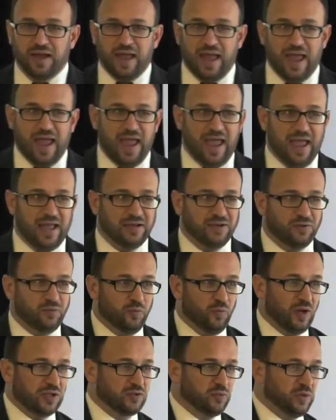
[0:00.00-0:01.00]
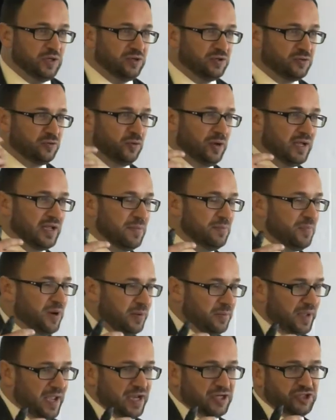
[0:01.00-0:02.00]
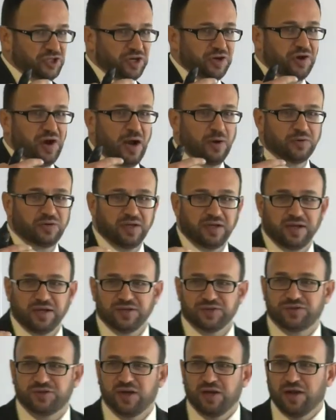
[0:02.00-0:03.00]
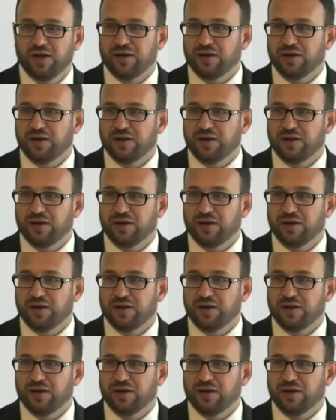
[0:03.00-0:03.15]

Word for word: And what we're doing in permeation grouting is